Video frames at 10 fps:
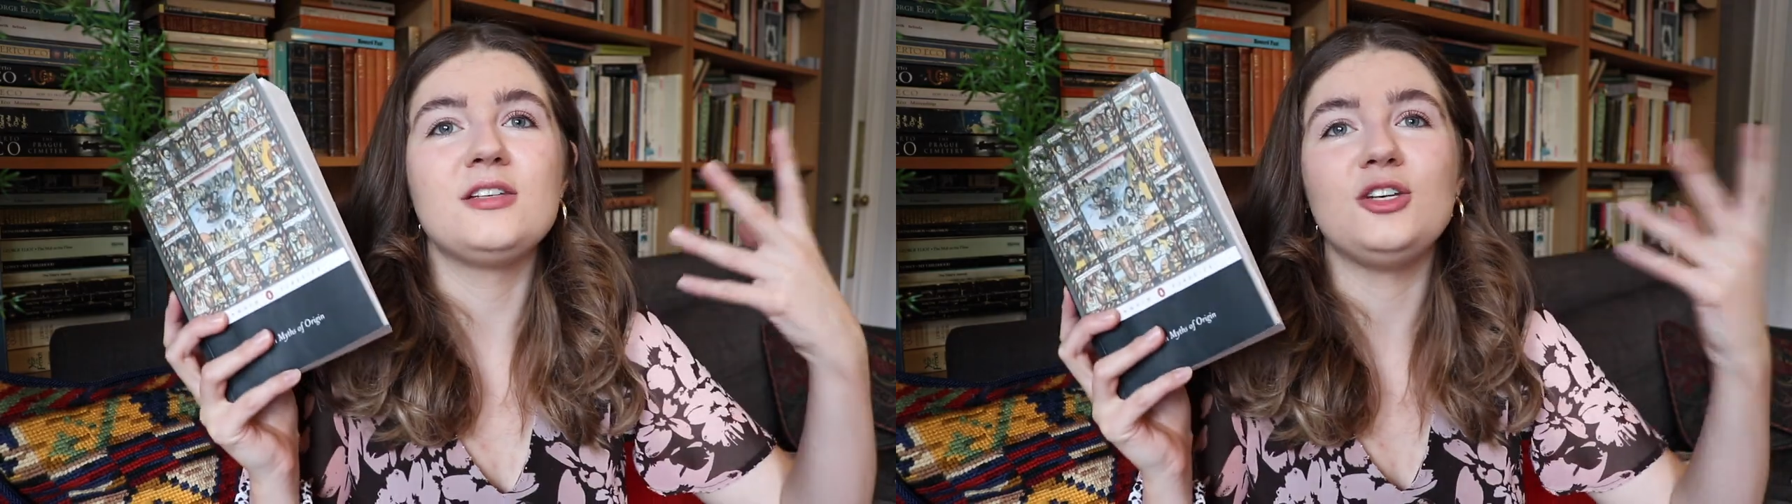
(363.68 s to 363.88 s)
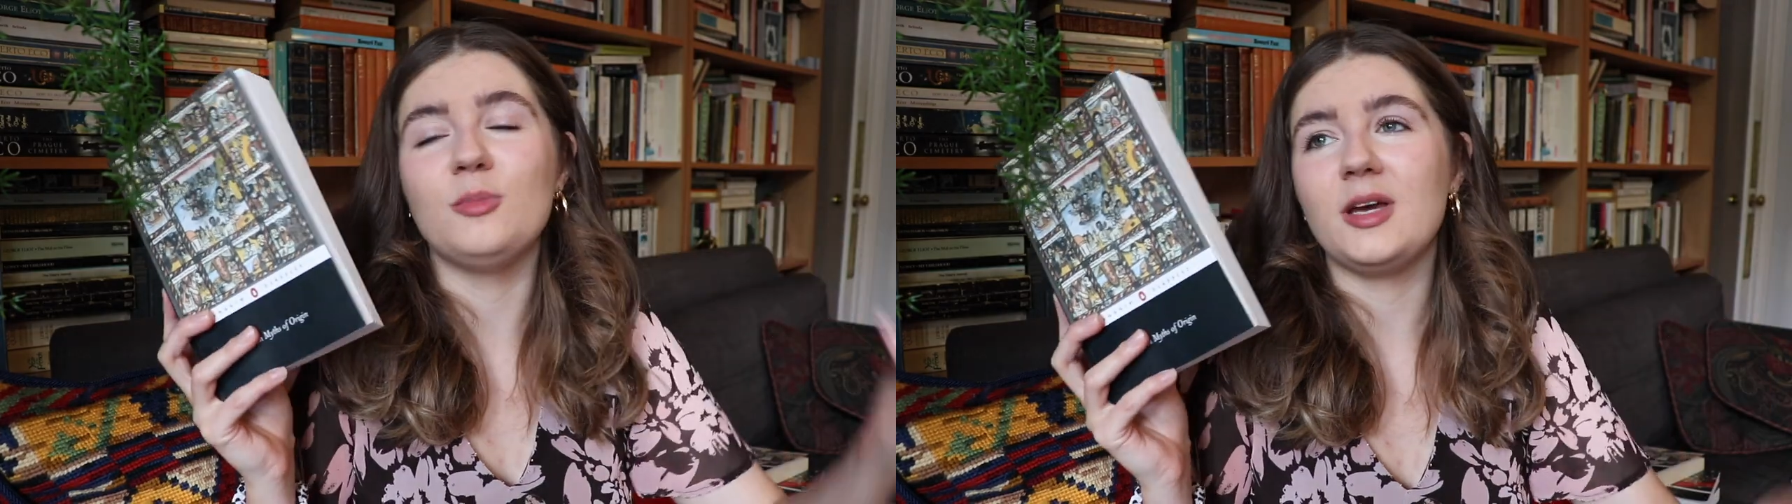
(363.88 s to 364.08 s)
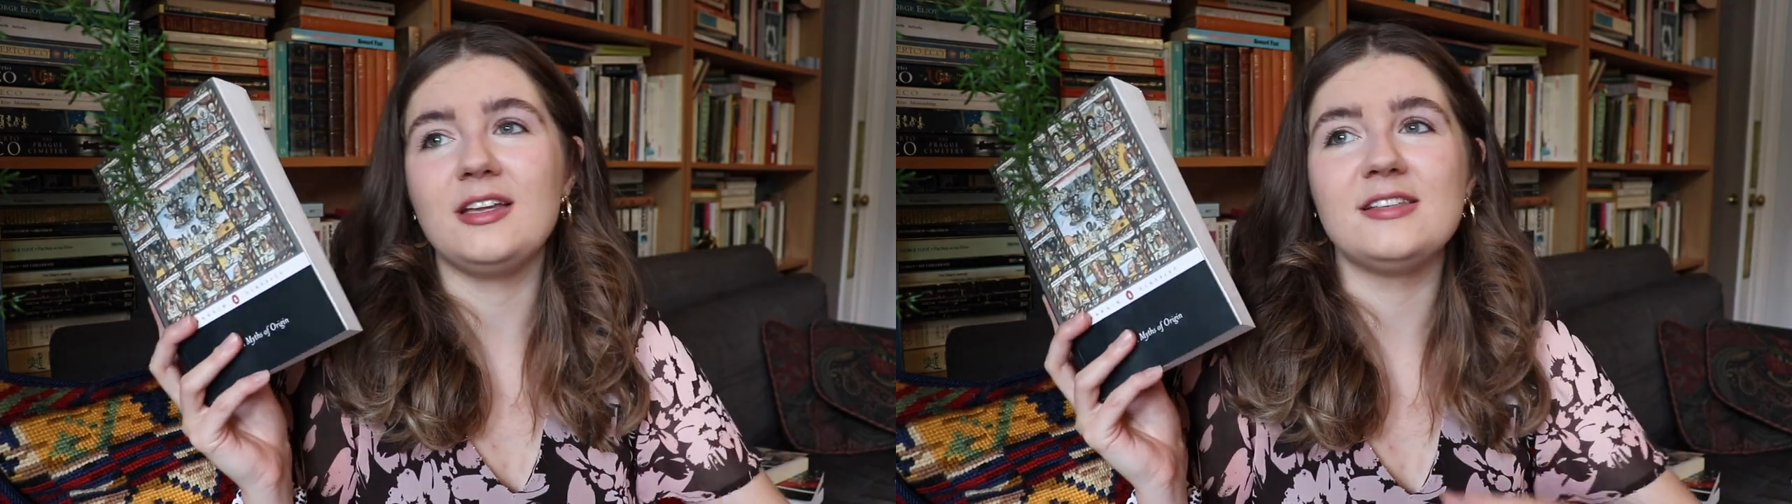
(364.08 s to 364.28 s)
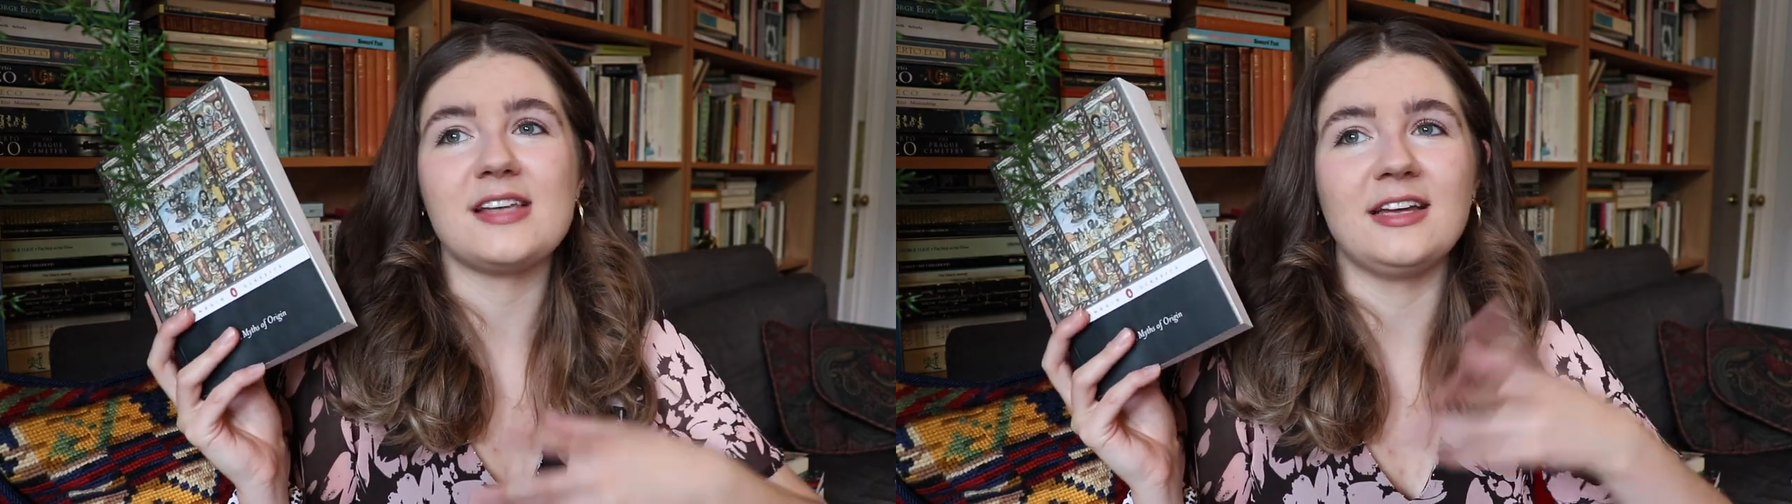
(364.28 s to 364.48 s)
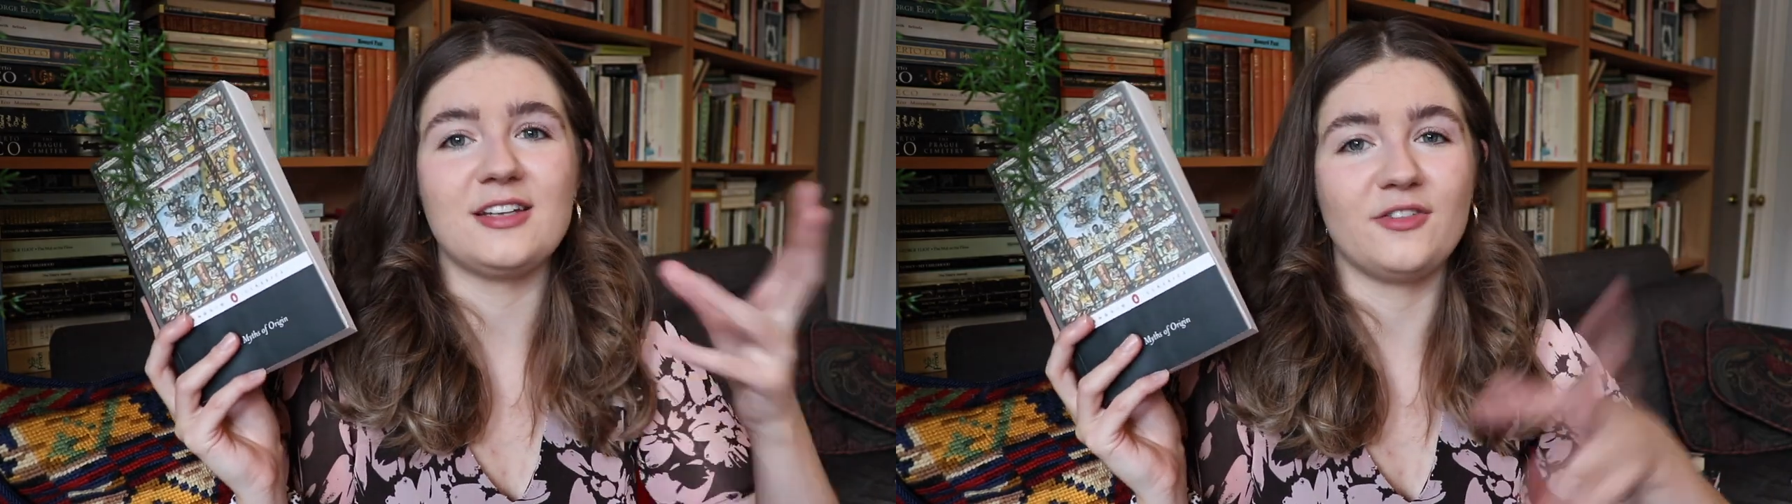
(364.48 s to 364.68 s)

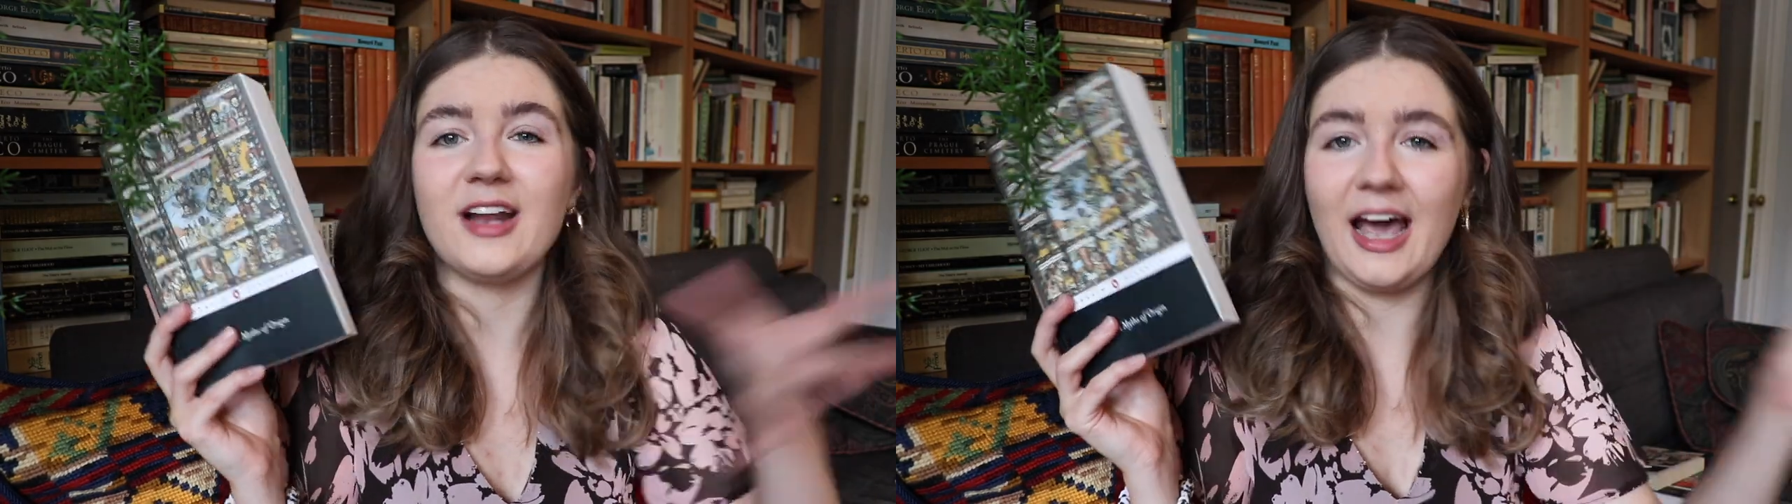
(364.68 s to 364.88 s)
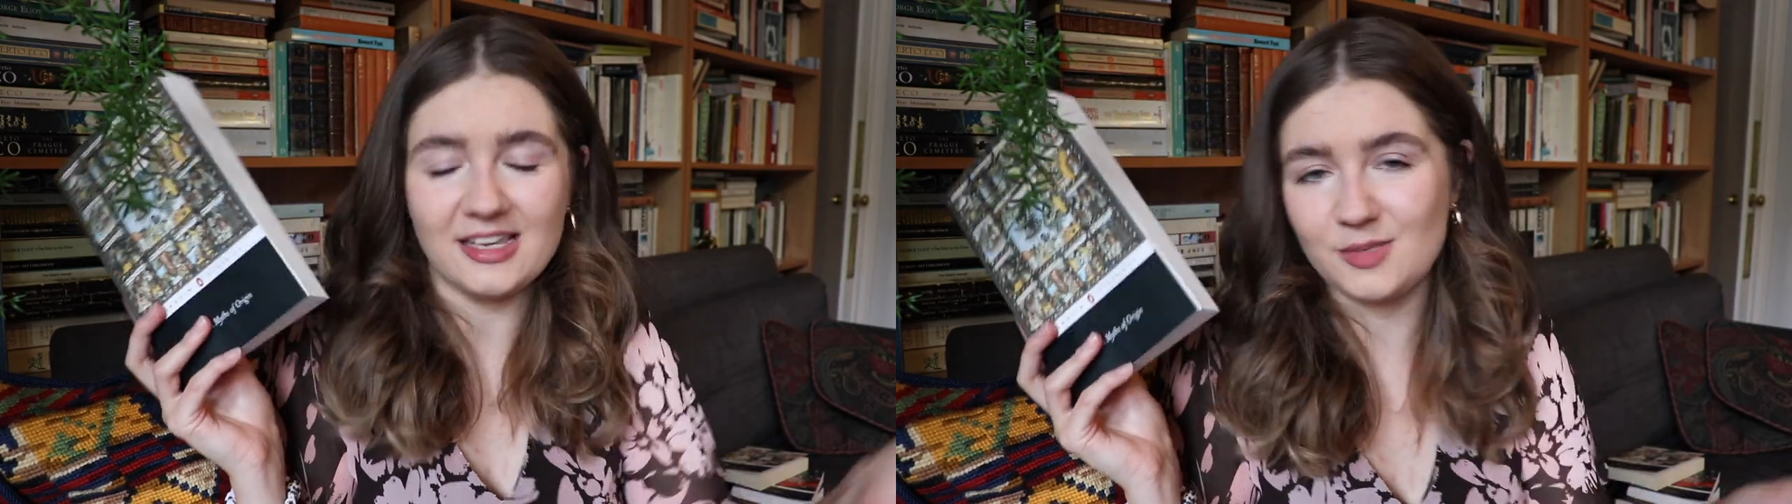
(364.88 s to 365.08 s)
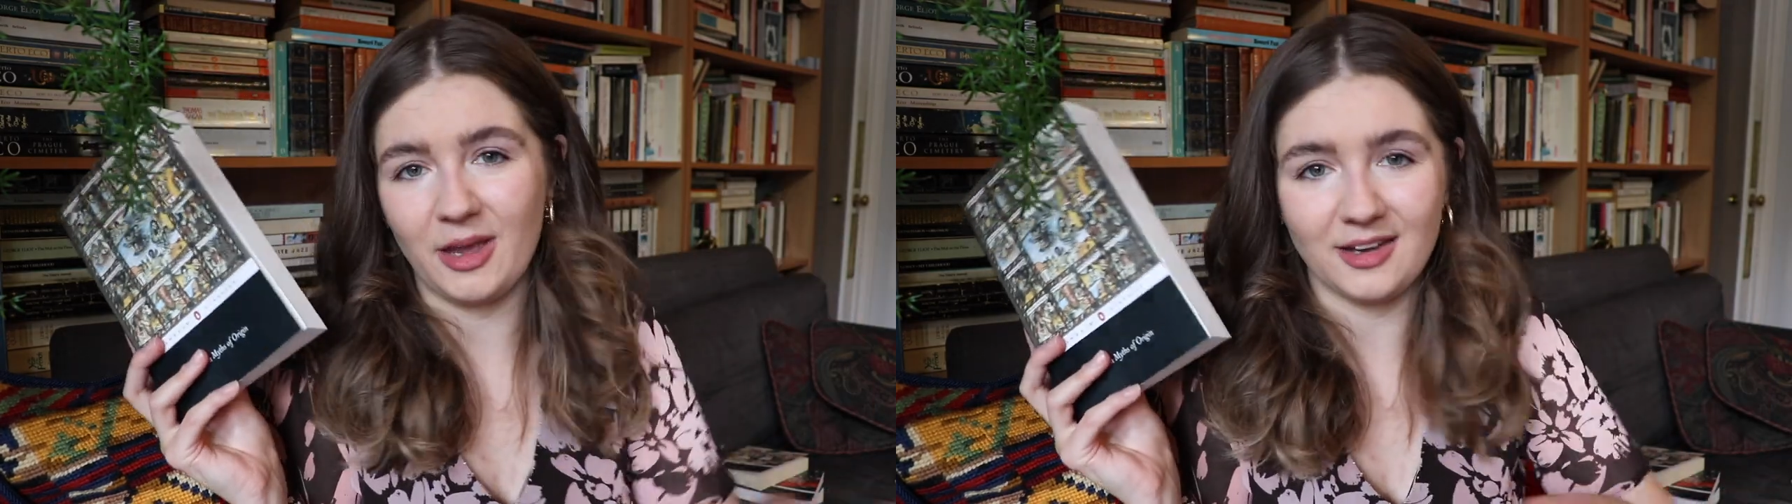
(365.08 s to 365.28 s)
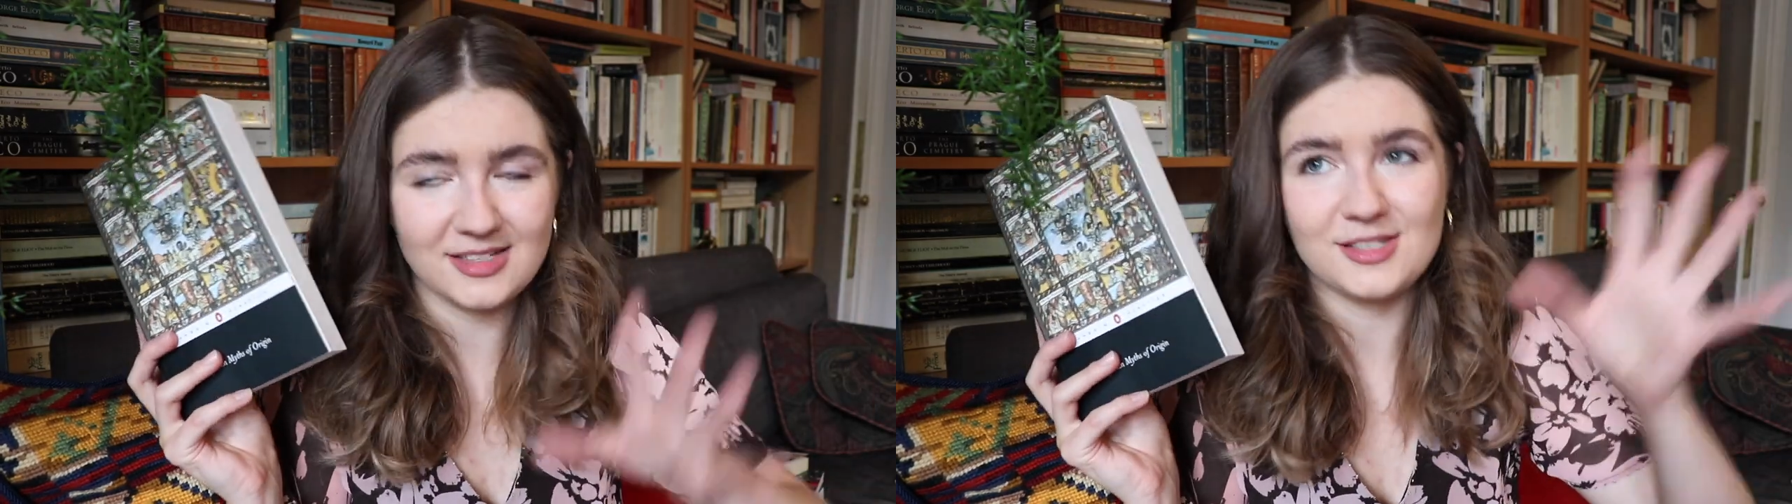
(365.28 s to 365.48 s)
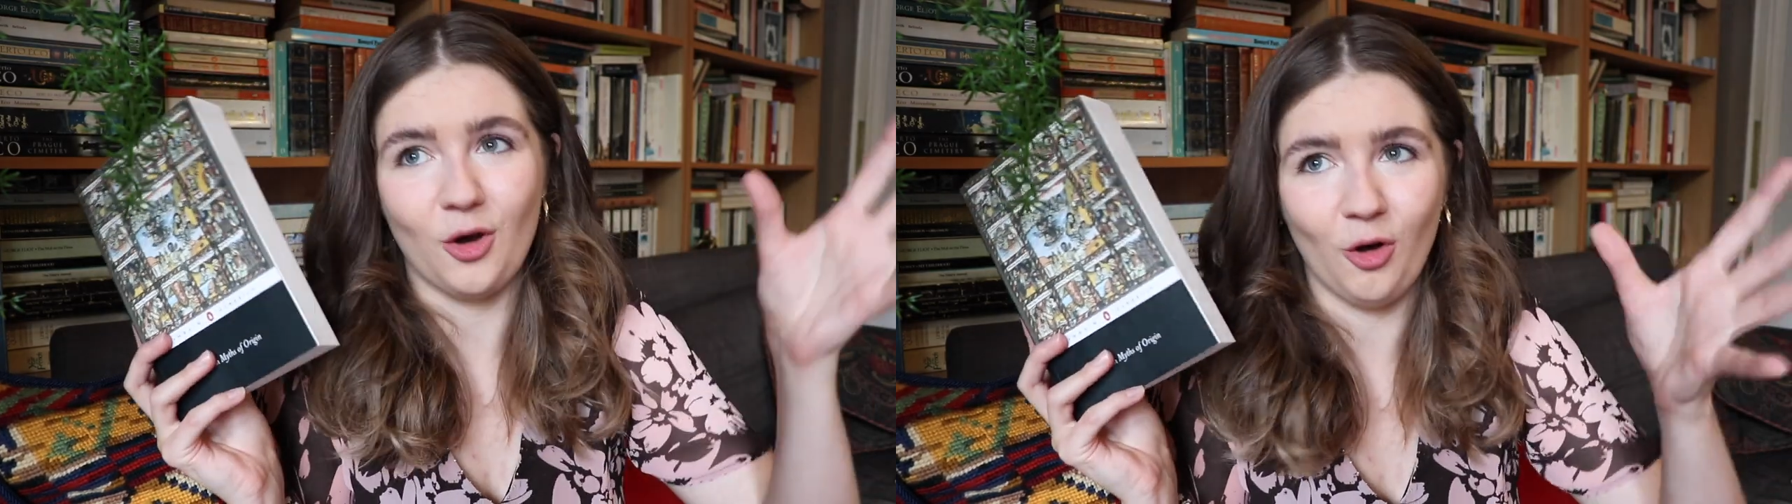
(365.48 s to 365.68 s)
humans and different aspects